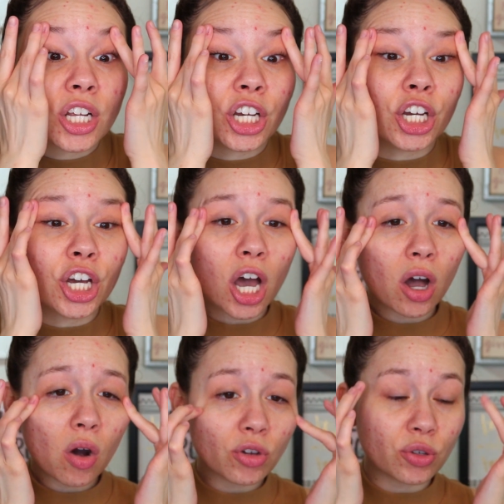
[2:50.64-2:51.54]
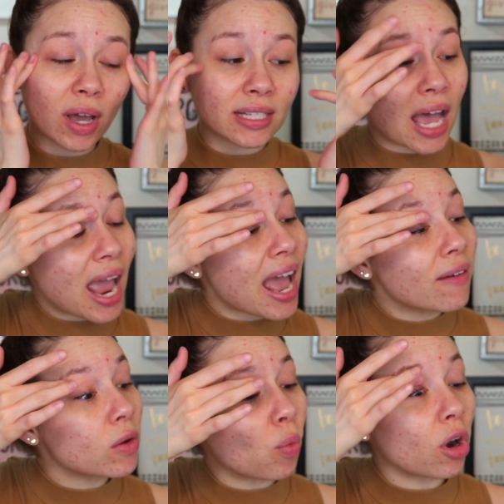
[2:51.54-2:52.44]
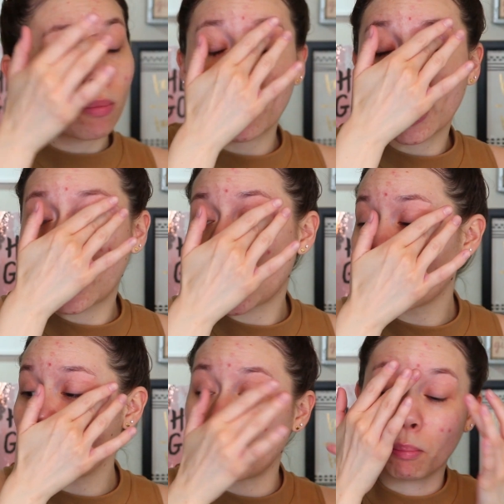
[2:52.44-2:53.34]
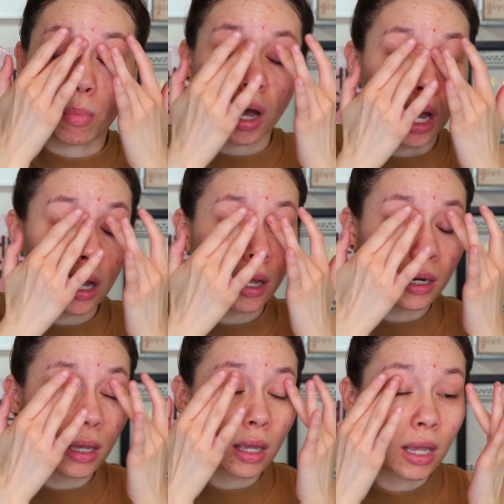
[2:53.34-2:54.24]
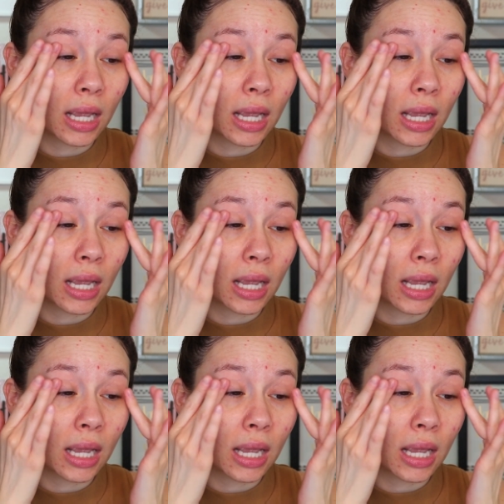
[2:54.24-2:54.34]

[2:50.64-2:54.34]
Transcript: to go. You guys, I haven't worn my hair in a bun